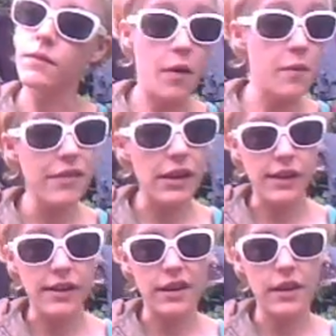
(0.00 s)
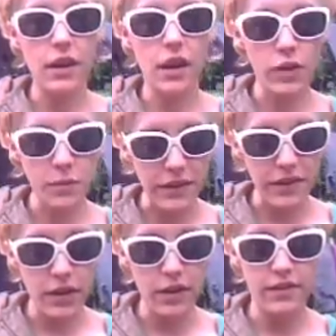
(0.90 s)
I'm having a good day. I ordered my
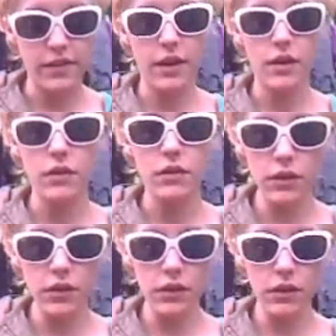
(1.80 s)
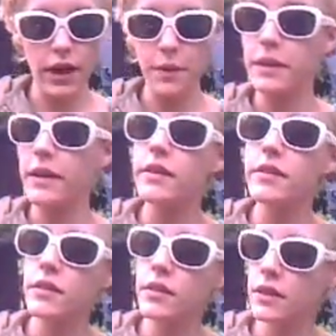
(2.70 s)
cello today. Oh, happy days.